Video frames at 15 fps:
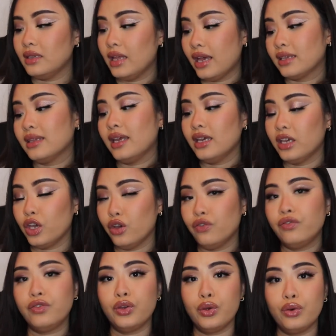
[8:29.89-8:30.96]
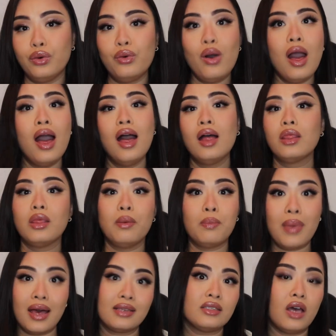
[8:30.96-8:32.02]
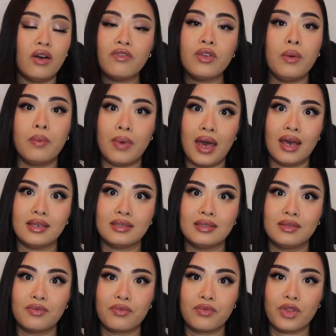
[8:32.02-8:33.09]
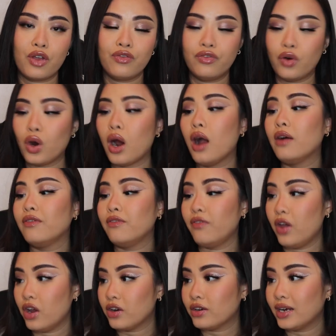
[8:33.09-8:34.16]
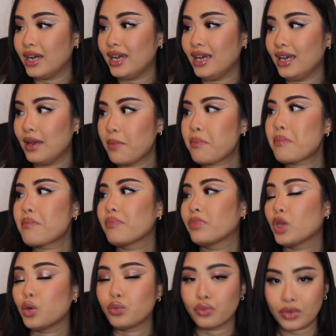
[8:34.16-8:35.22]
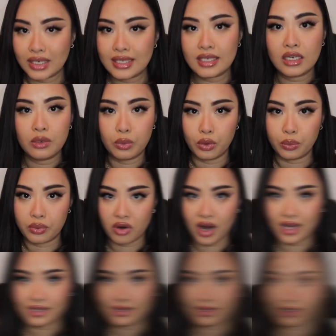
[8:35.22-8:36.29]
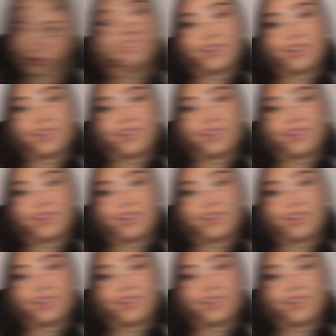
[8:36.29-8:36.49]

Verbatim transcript: Like they give you the best of the best for a very reasonable price.